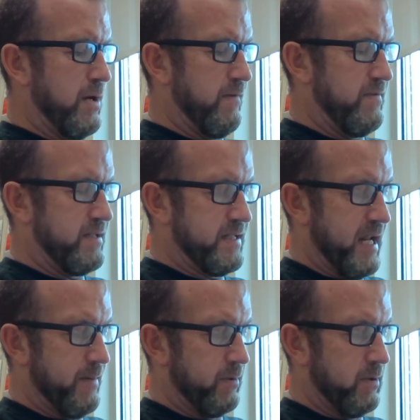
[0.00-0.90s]
have in this
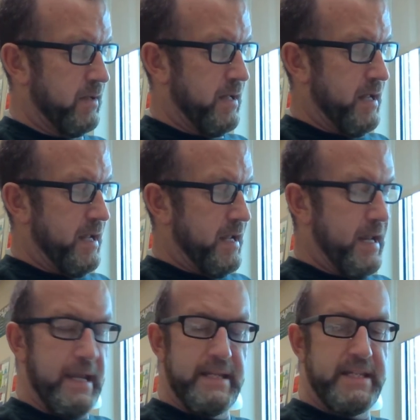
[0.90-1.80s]
table
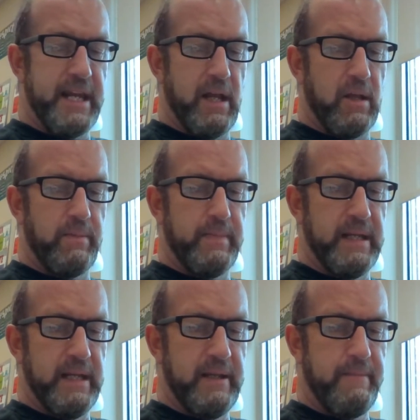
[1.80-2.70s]
and tell
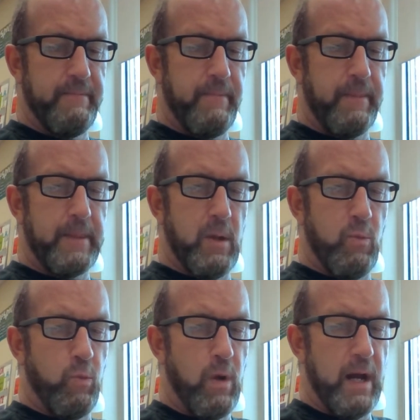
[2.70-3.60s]
me
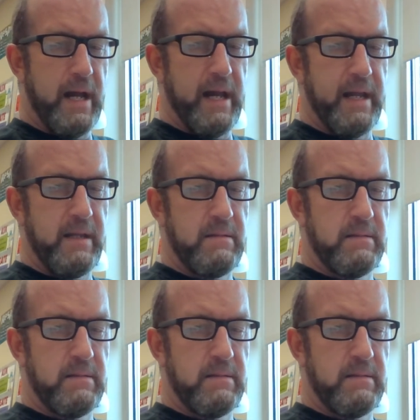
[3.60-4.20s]
why